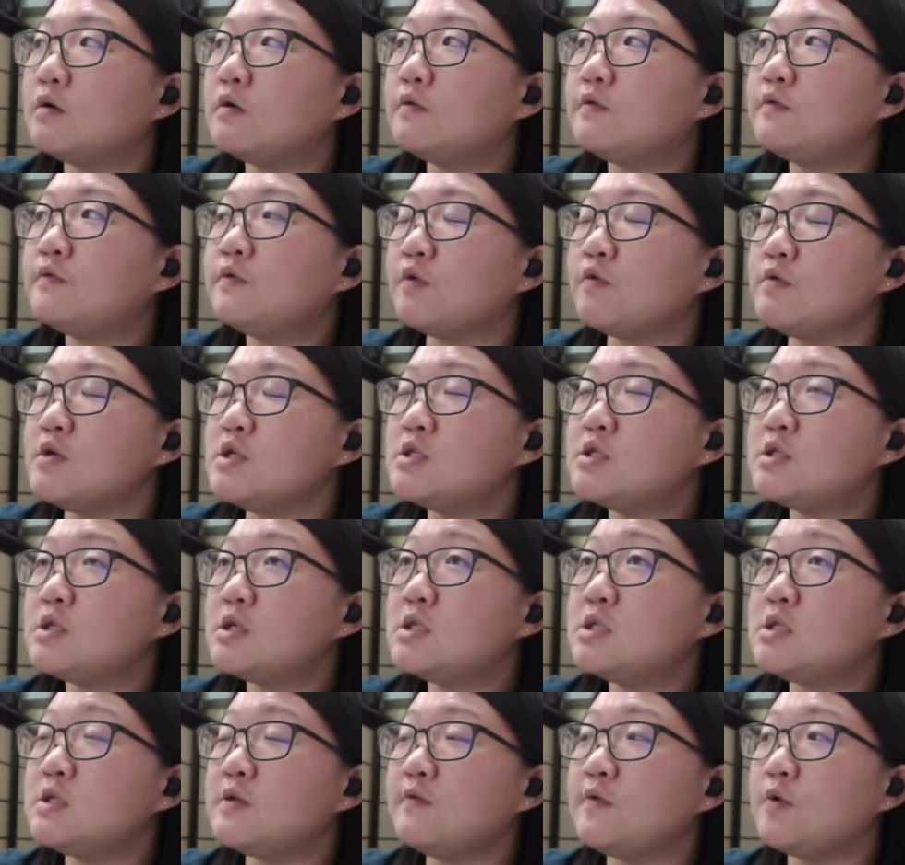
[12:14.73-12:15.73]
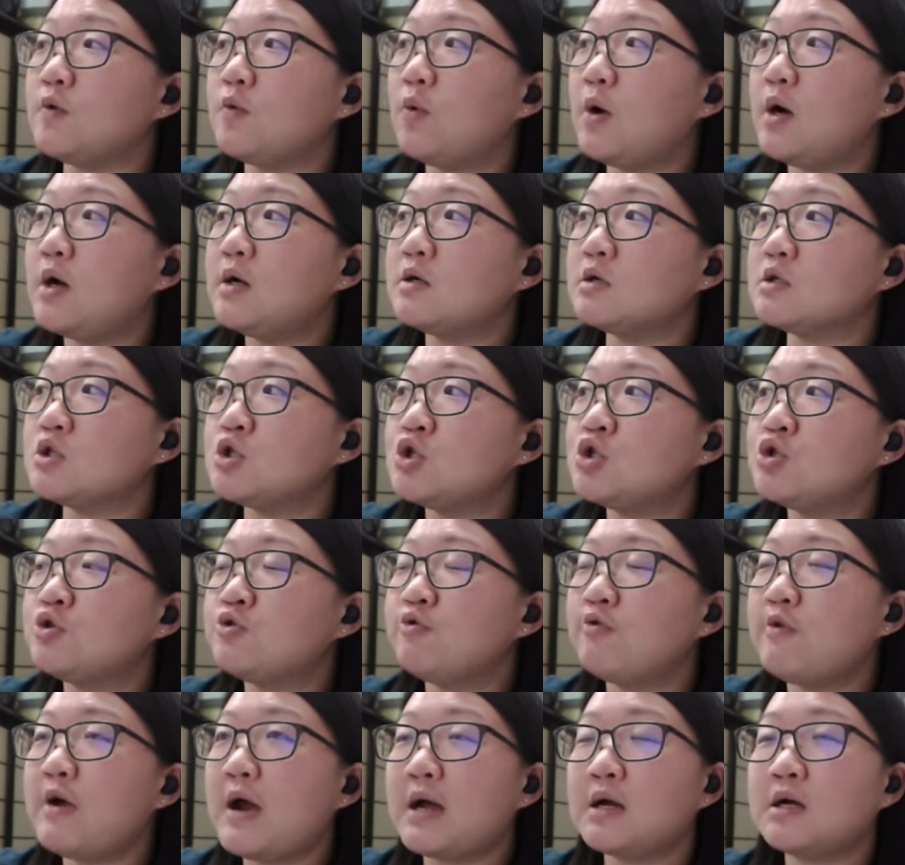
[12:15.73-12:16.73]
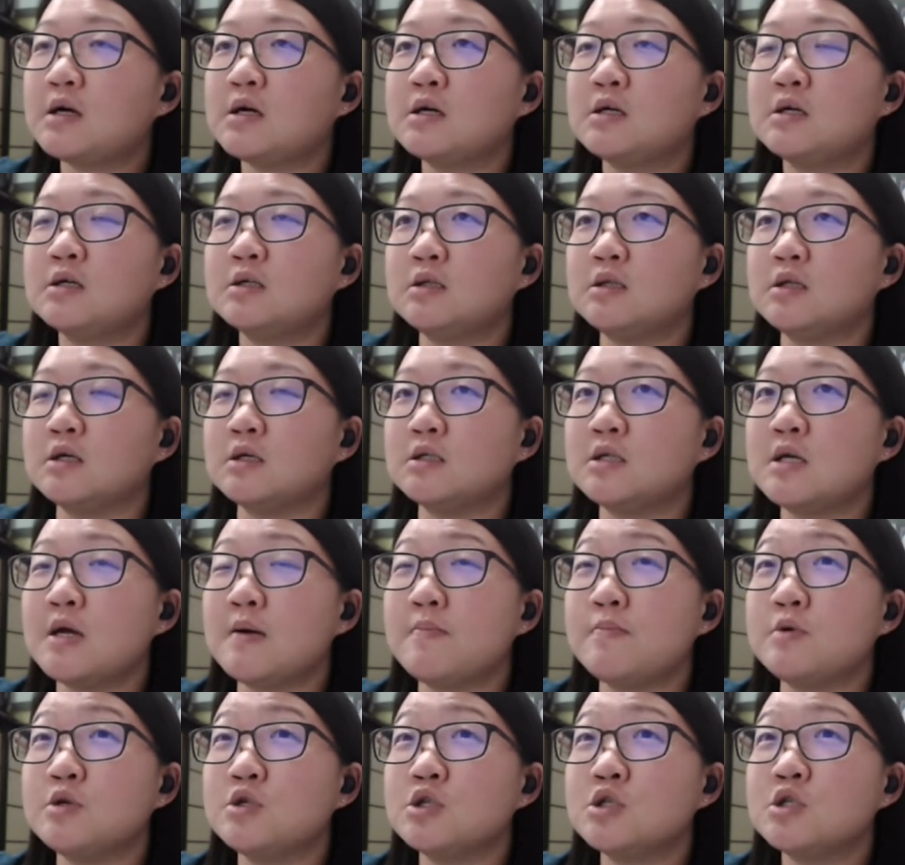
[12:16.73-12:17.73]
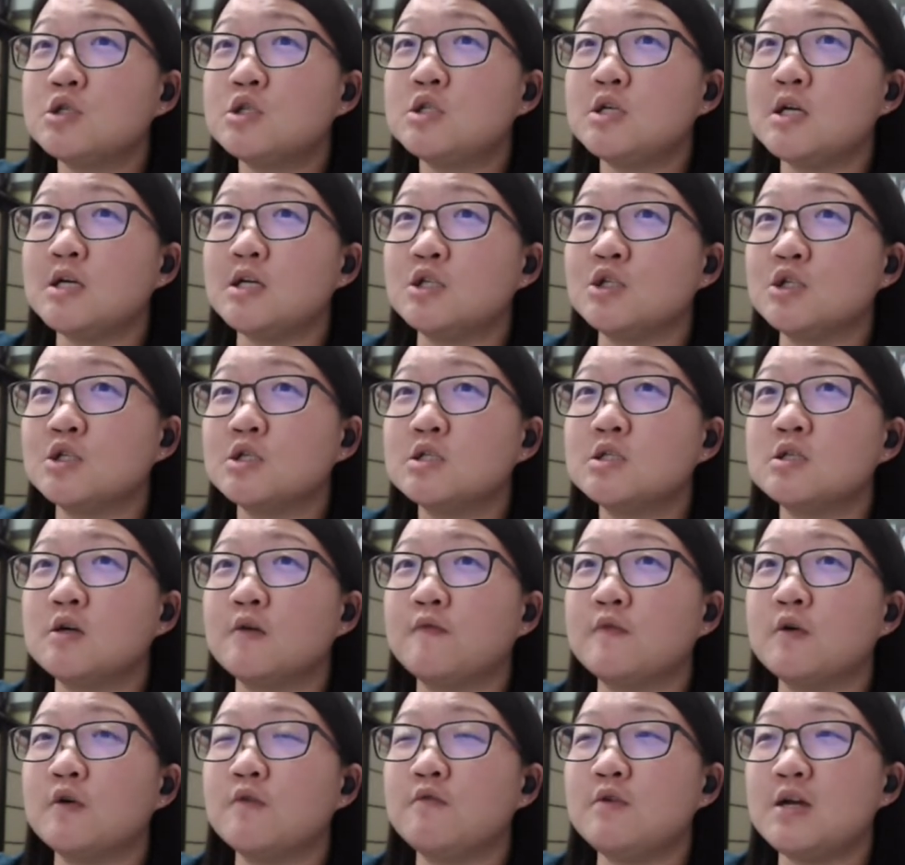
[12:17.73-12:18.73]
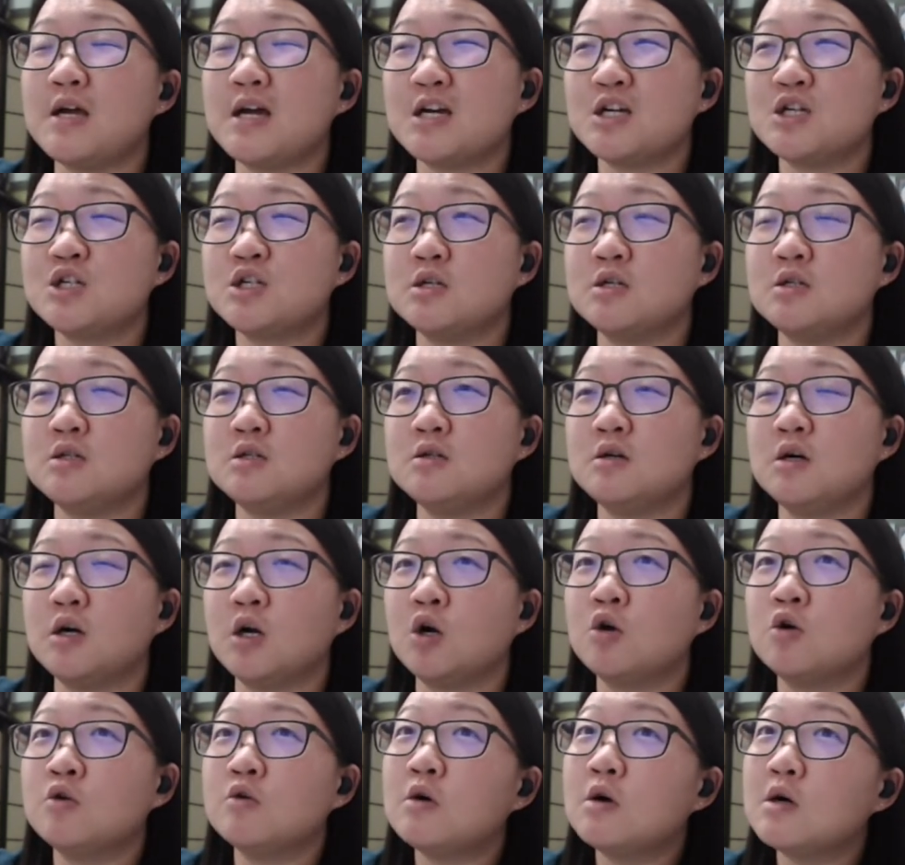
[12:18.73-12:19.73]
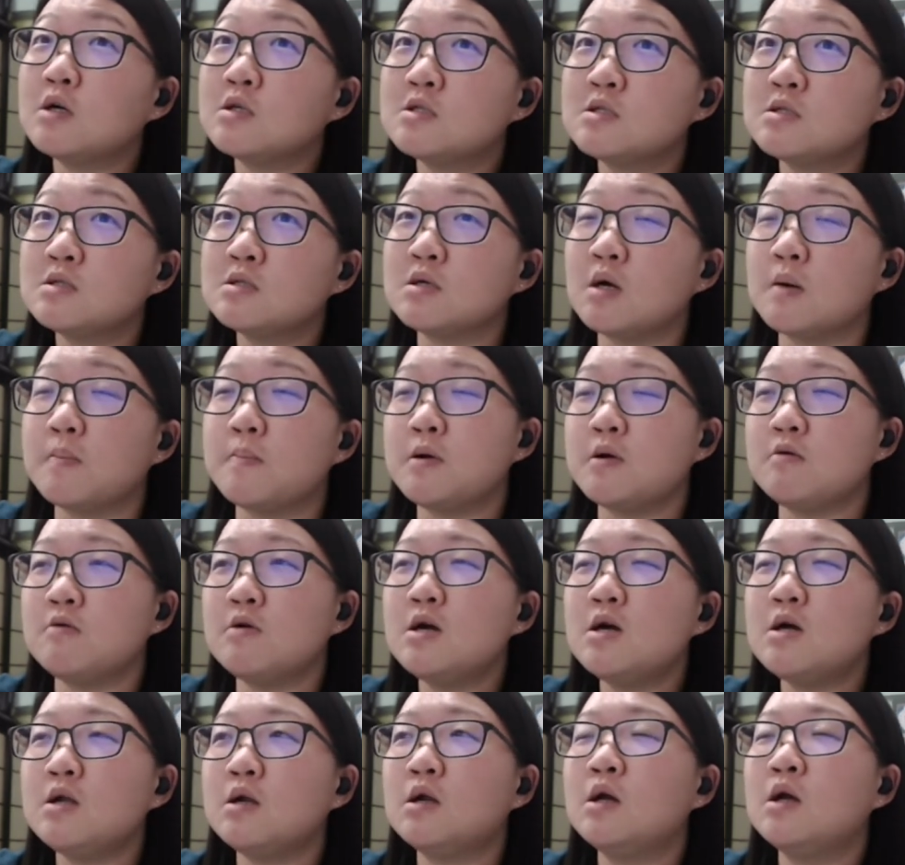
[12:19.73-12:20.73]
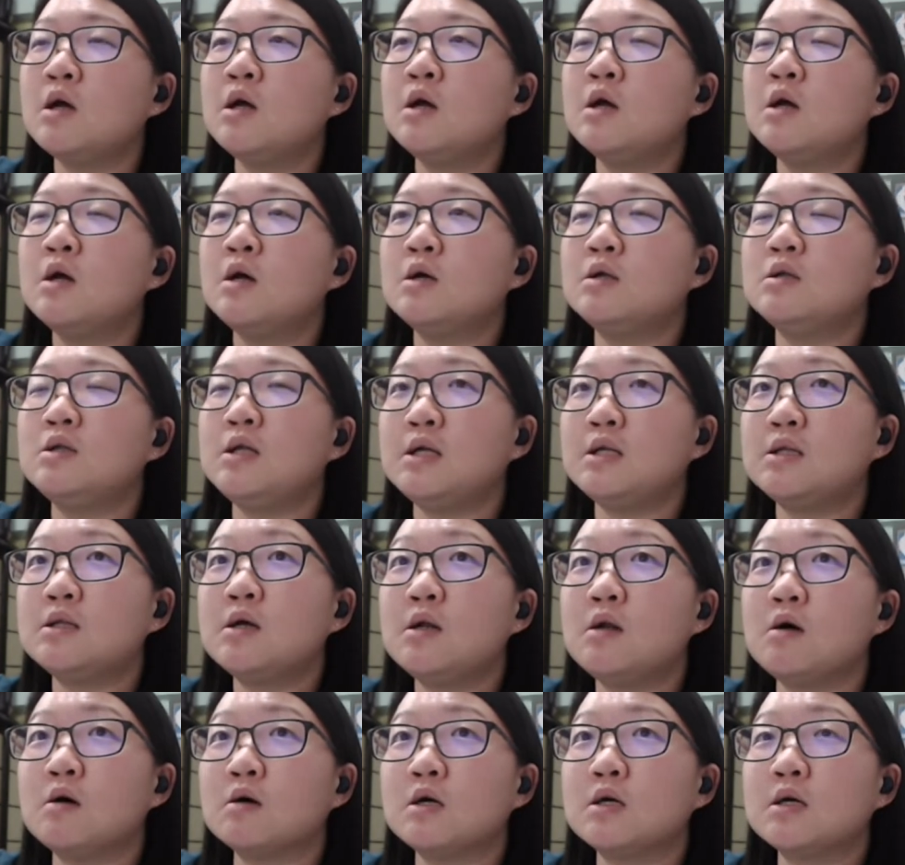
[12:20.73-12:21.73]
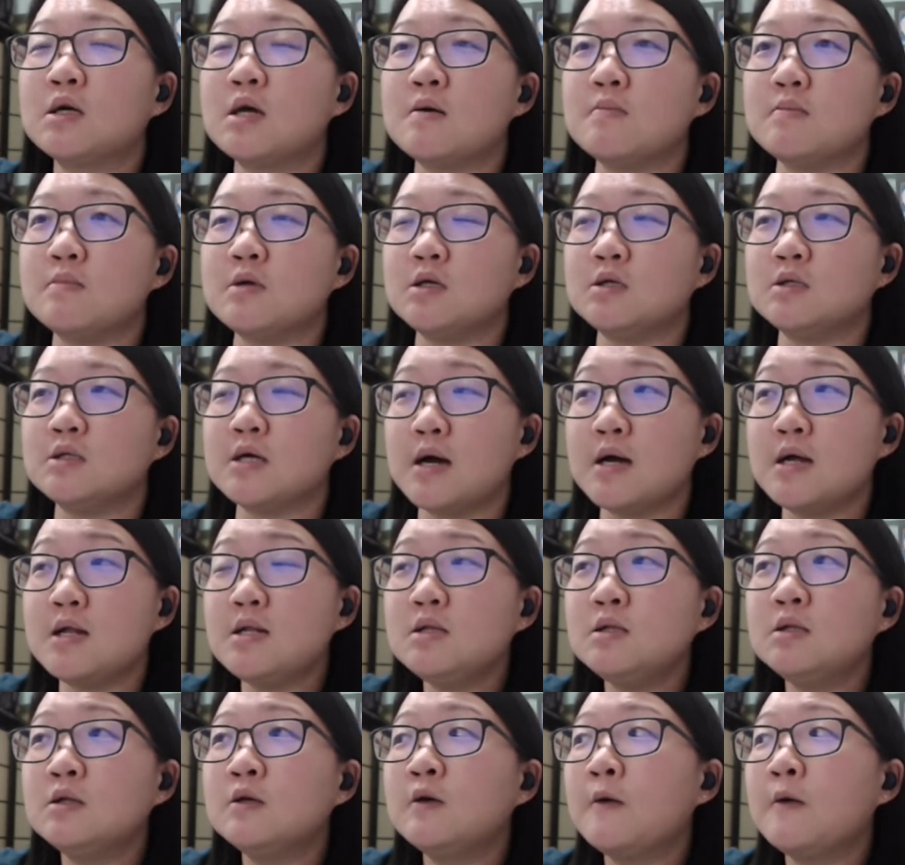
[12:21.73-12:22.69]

For instance, if you want to track the temperature changes of a reaction across a period, data logger can be done